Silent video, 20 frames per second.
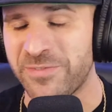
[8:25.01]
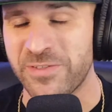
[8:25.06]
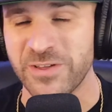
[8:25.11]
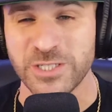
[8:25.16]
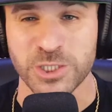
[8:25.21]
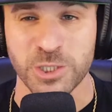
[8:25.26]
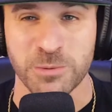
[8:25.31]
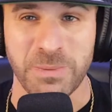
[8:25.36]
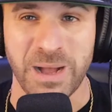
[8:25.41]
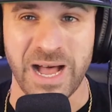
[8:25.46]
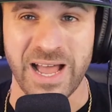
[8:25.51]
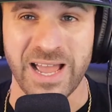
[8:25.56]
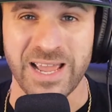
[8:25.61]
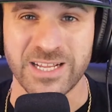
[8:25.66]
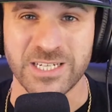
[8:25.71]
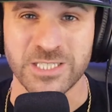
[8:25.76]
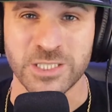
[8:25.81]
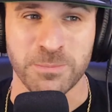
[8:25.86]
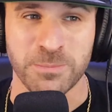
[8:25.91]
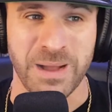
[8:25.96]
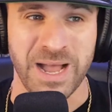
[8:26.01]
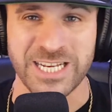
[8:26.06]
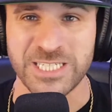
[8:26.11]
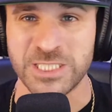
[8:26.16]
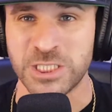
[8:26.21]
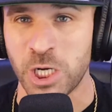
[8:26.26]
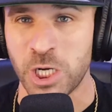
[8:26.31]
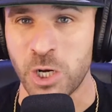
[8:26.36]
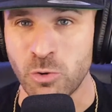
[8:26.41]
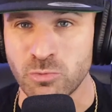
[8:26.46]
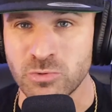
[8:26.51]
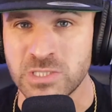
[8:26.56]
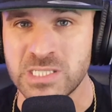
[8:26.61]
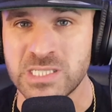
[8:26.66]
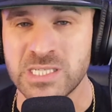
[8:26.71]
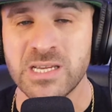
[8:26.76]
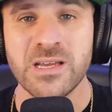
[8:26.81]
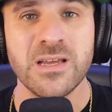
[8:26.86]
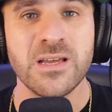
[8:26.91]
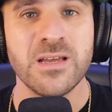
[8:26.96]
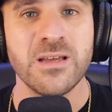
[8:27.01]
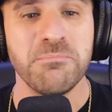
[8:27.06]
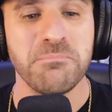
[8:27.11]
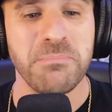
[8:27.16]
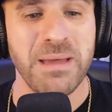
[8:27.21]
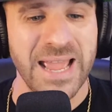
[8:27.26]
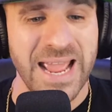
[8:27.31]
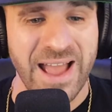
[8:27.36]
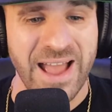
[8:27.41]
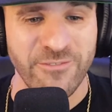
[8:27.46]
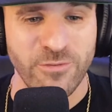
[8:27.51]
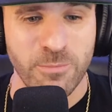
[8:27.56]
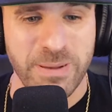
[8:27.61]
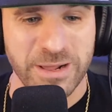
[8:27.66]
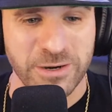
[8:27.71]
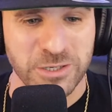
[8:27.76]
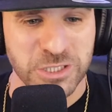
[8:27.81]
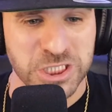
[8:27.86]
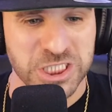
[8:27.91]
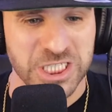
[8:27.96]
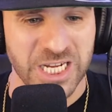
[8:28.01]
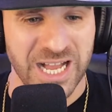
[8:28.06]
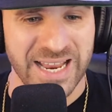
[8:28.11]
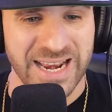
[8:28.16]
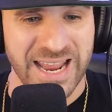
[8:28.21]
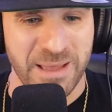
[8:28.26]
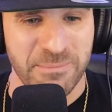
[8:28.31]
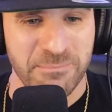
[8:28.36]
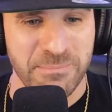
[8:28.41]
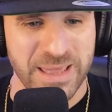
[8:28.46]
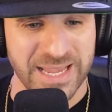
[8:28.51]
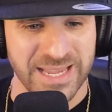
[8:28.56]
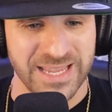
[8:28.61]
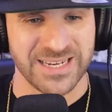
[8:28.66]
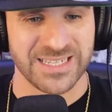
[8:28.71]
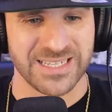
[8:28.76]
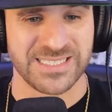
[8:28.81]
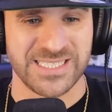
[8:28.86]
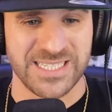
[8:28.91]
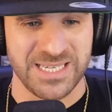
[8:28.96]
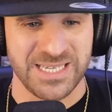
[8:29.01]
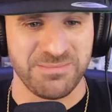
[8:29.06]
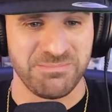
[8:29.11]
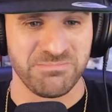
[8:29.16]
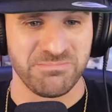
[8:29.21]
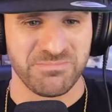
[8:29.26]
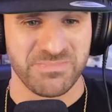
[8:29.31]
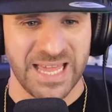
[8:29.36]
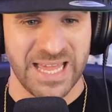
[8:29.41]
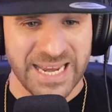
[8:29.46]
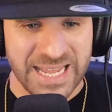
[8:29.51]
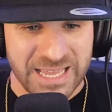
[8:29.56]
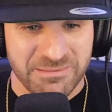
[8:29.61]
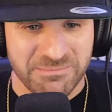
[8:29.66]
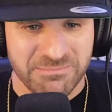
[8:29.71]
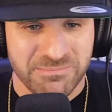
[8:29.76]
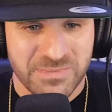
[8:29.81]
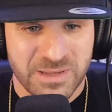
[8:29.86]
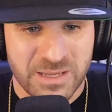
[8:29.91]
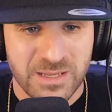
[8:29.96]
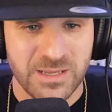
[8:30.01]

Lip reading: I think Jermai Jones may have a better shot at making the team than him.